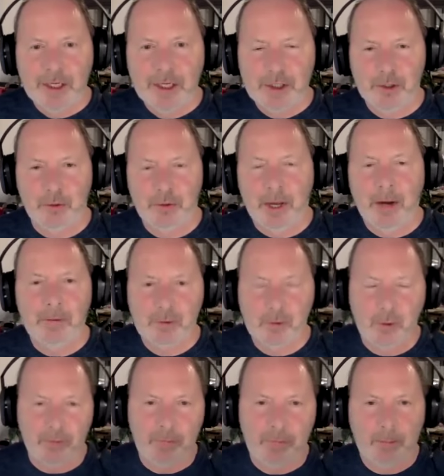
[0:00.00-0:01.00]
So that was
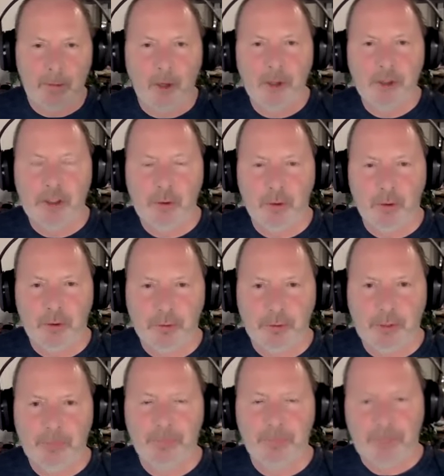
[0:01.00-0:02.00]
sort of my marching orders,
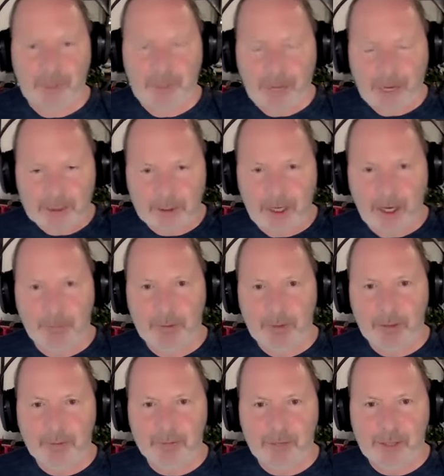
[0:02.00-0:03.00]
right? It has to happen
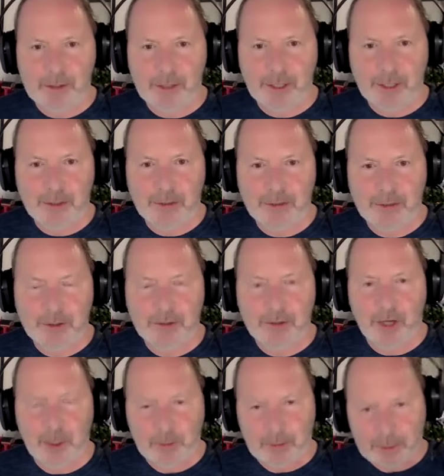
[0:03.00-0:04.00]
under 5 seconds. It's
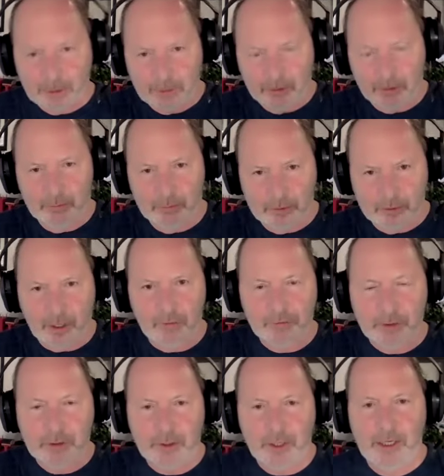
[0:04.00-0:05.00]
got to be
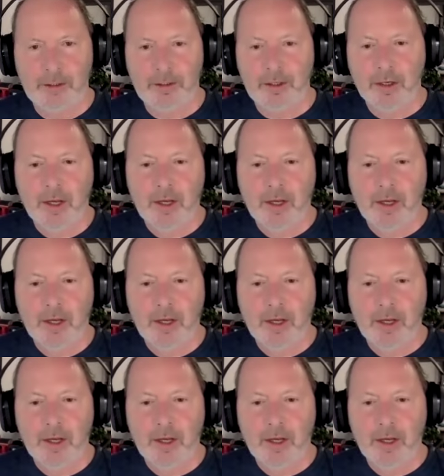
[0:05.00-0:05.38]
self-contained.